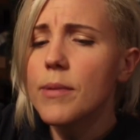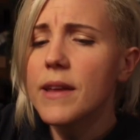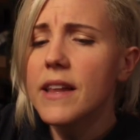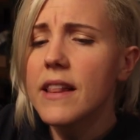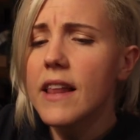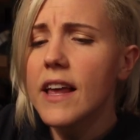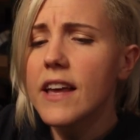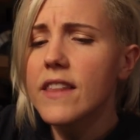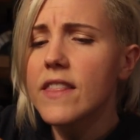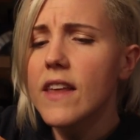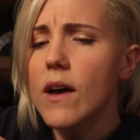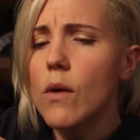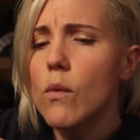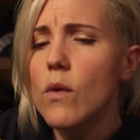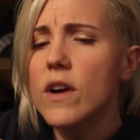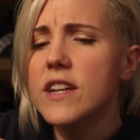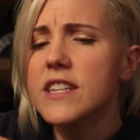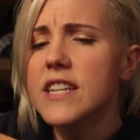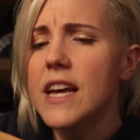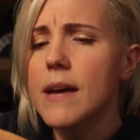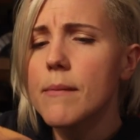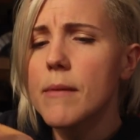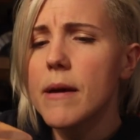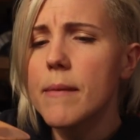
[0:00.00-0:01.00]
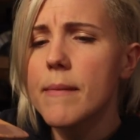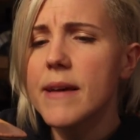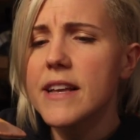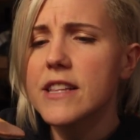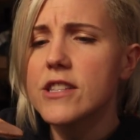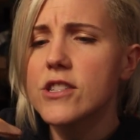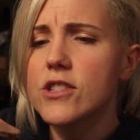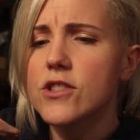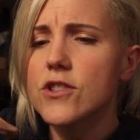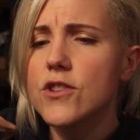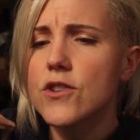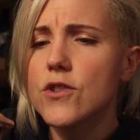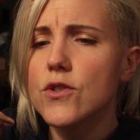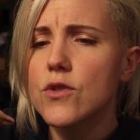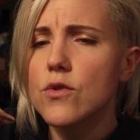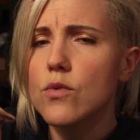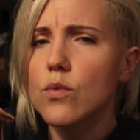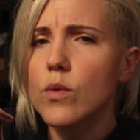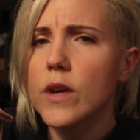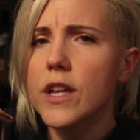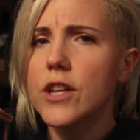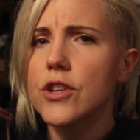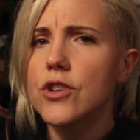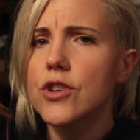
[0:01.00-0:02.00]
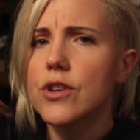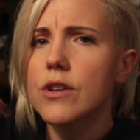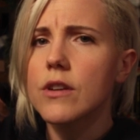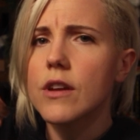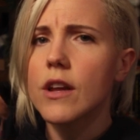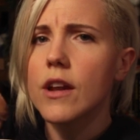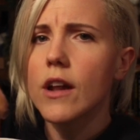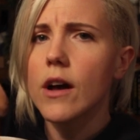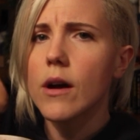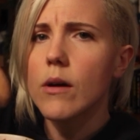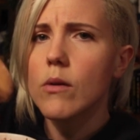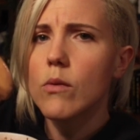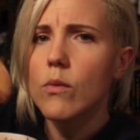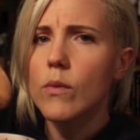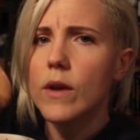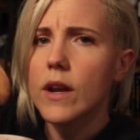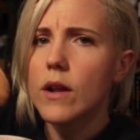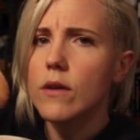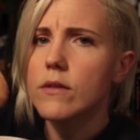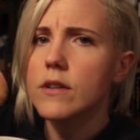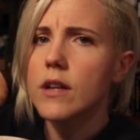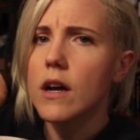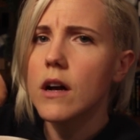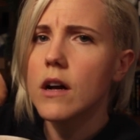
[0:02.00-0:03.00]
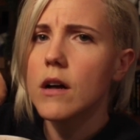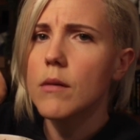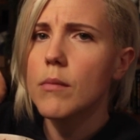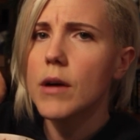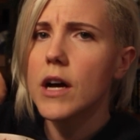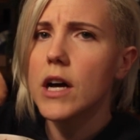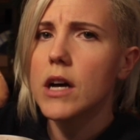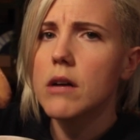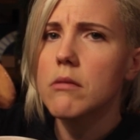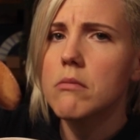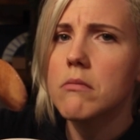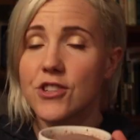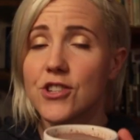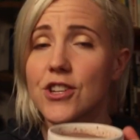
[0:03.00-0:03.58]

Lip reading: bit like that one time I made stew, which, you know, we don't talk about.